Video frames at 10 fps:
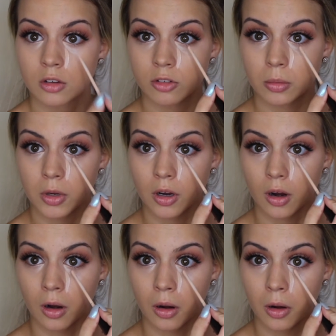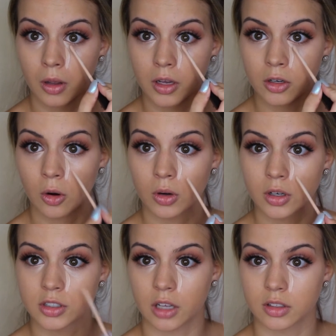from your inner
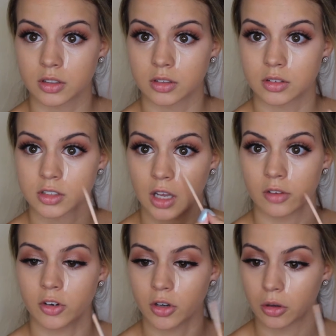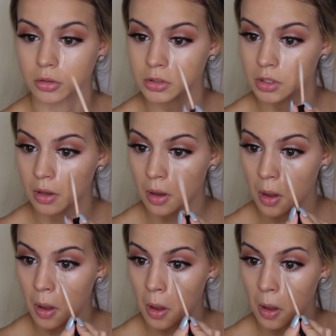corner down the side of your nose,
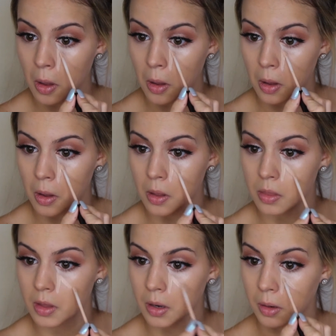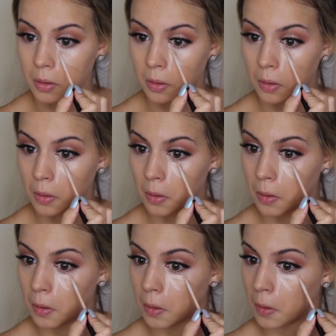and then
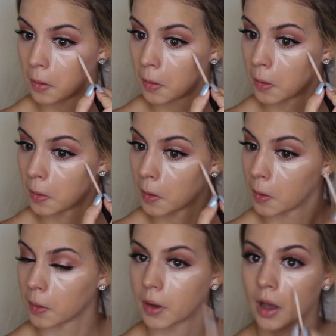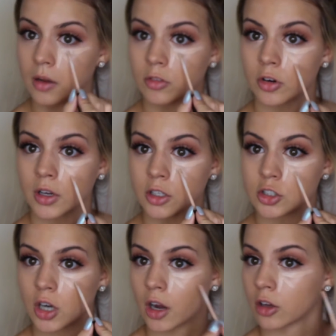kind of create a
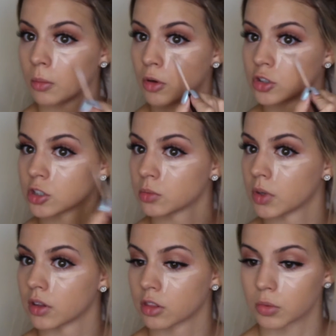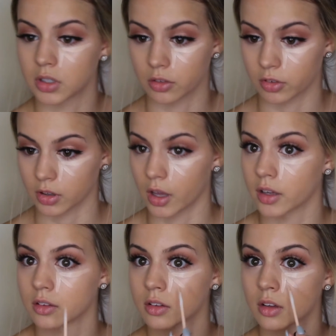triangle motion with 3 different
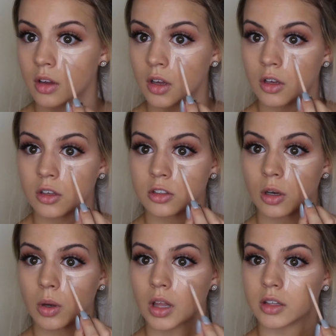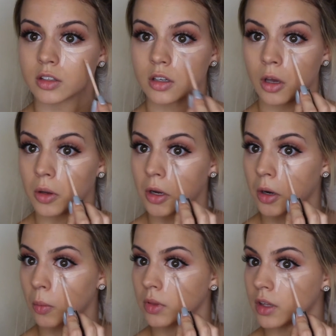lines. So one line's going to go here
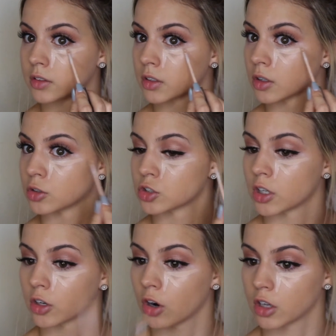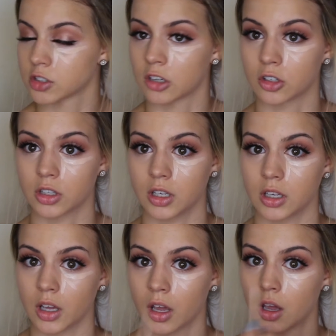and one line's going to go straight across under
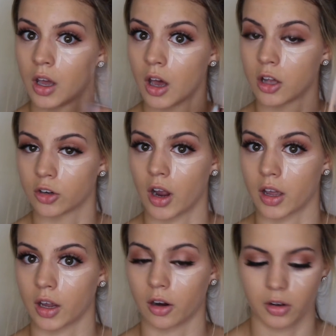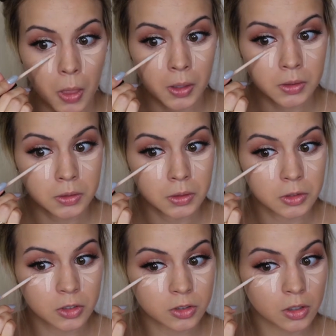the under eye area. This
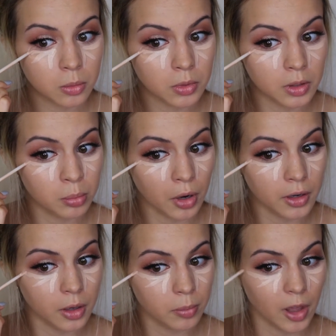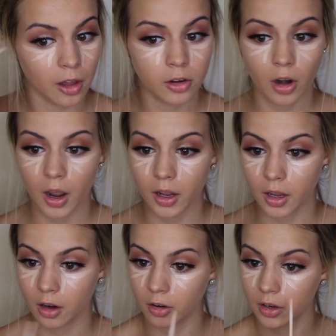is just going to really brighten up that under eye
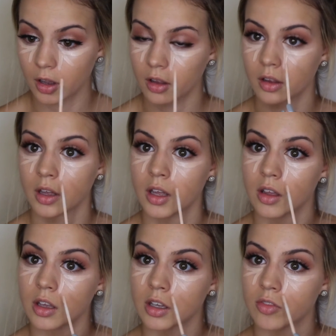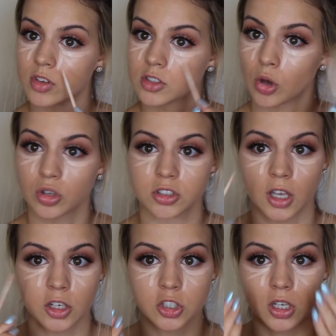area and give this whole
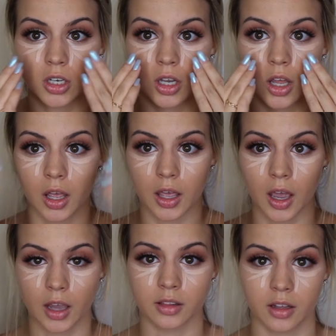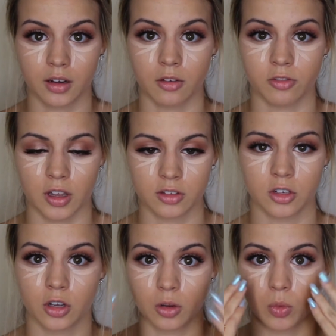section a highlighted effect.
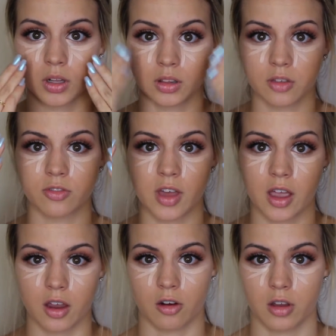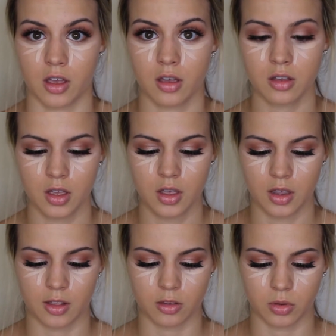You're going to want to lift that area,
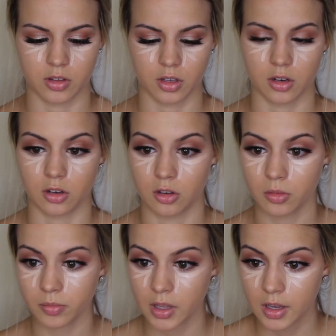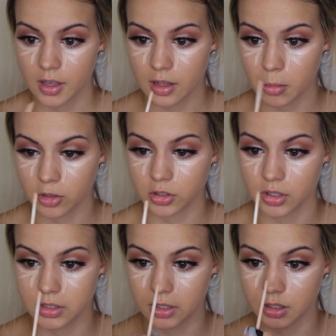and that's what it's going to do. And then I'm also
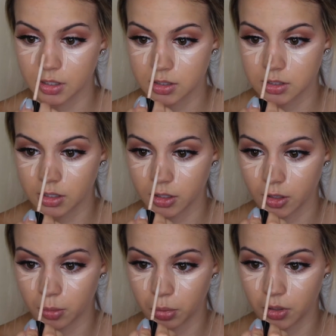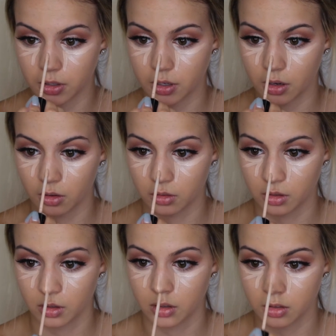going to take the concealer and put it down
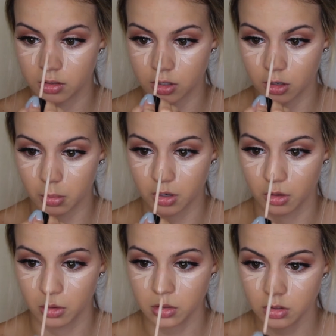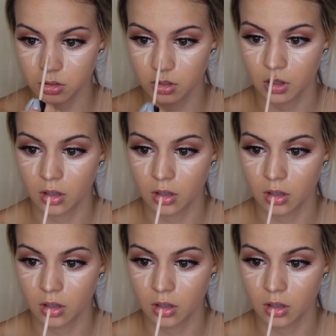the center of my nose,